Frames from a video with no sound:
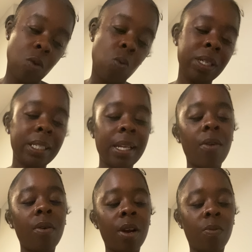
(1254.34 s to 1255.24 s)
What's
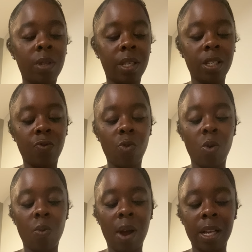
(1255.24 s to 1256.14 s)
down here with this
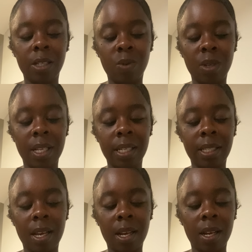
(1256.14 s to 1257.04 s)
Four Wands, with this
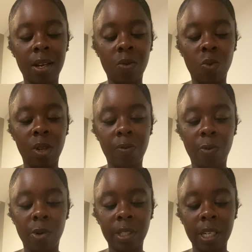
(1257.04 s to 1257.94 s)
uh, Wheel of
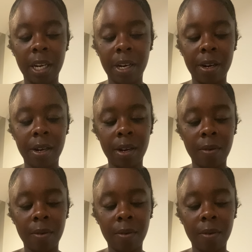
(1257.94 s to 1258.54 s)
Fortune here?